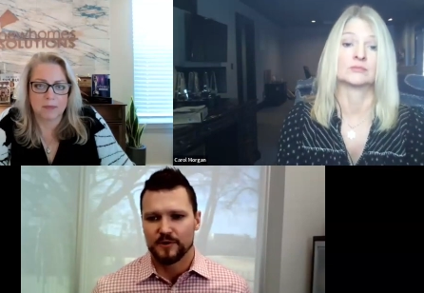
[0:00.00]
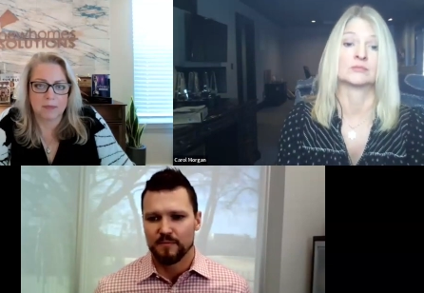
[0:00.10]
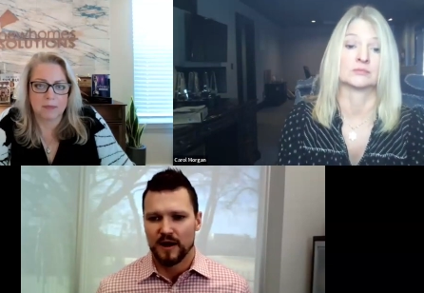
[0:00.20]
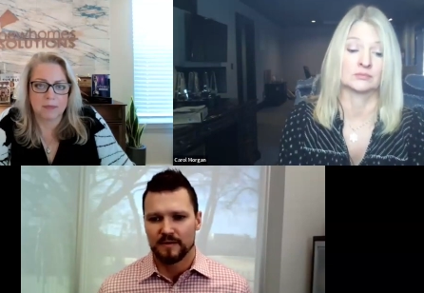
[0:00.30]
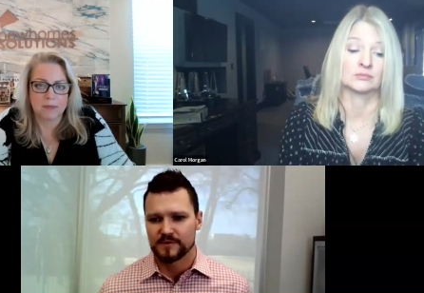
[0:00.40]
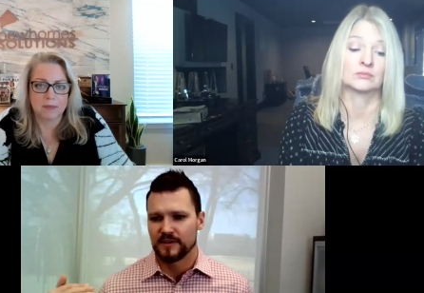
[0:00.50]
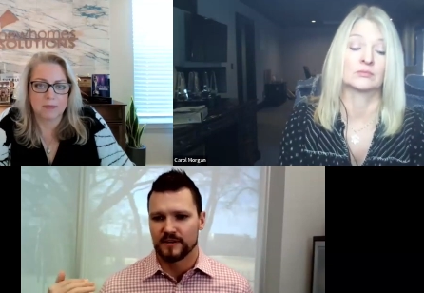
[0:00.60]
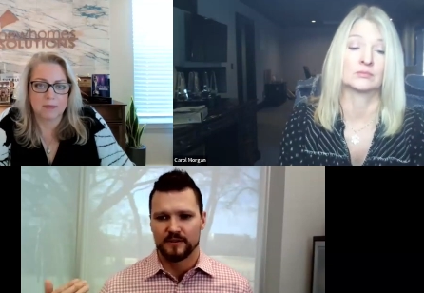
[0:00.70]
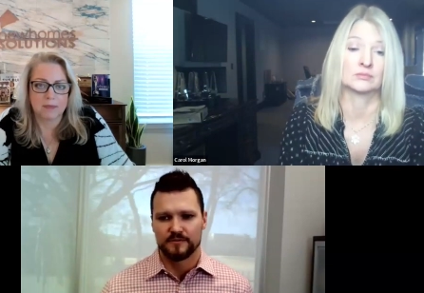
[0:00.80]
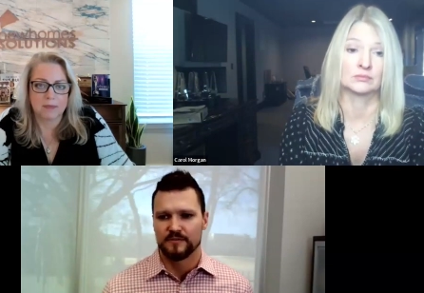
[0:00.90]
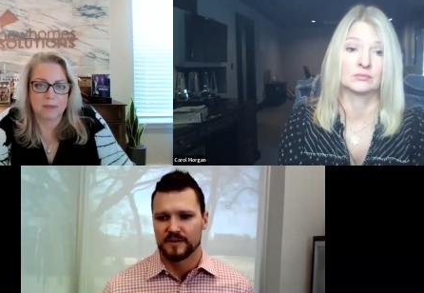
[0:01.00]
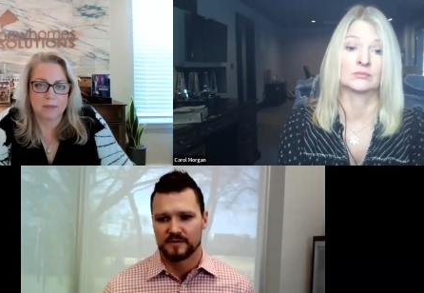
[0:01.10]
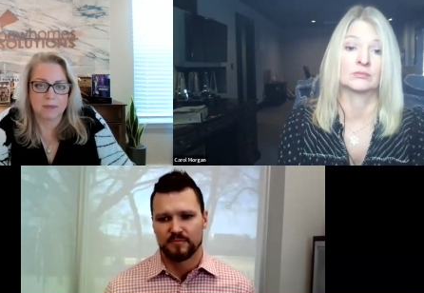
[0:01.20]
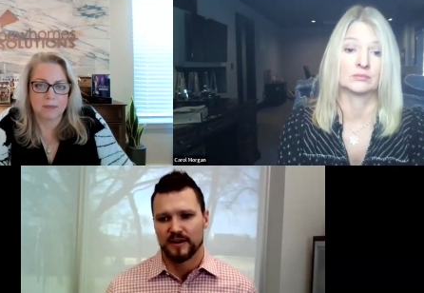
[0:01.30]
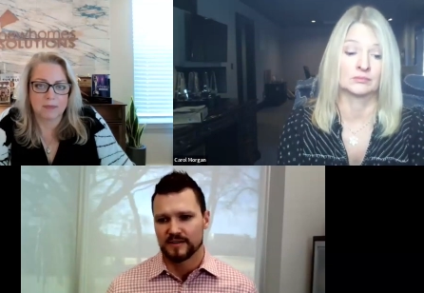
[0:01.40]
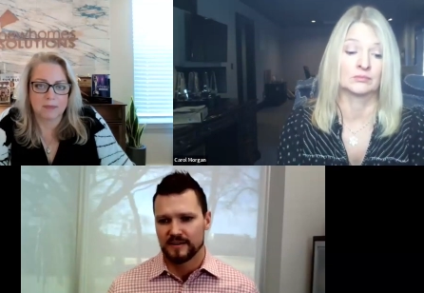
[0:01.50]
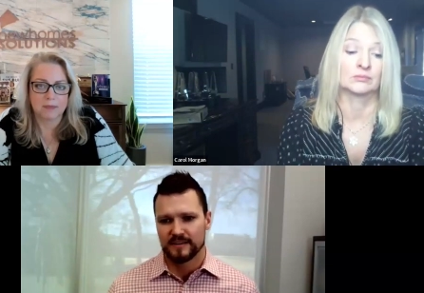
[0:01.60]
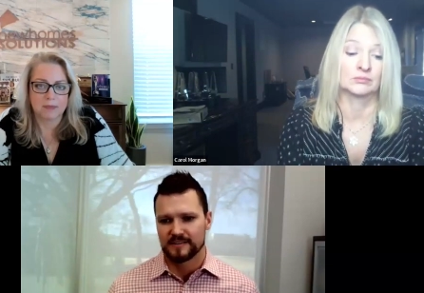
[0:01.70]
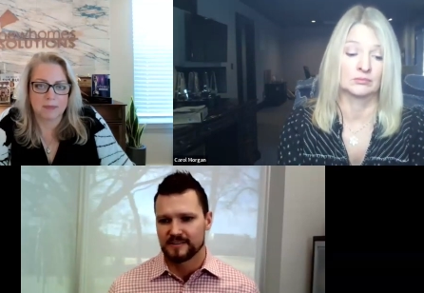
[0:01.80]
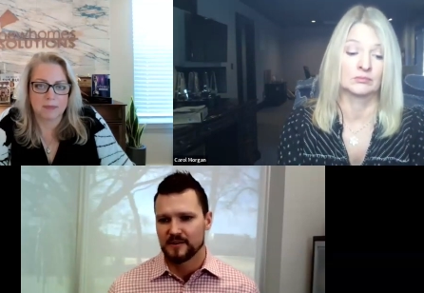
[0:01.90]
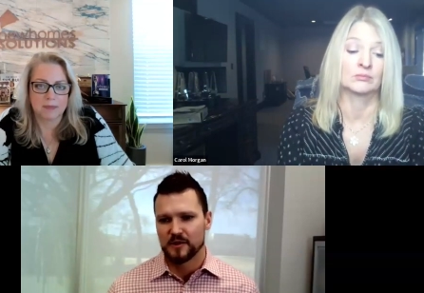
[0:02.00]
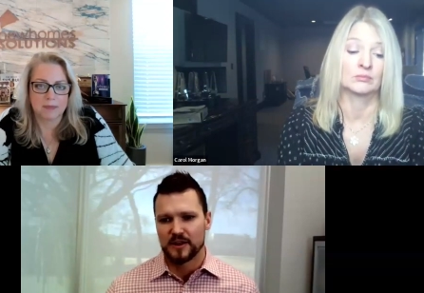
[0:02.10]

Speaker 1: your mom's going to go through this process,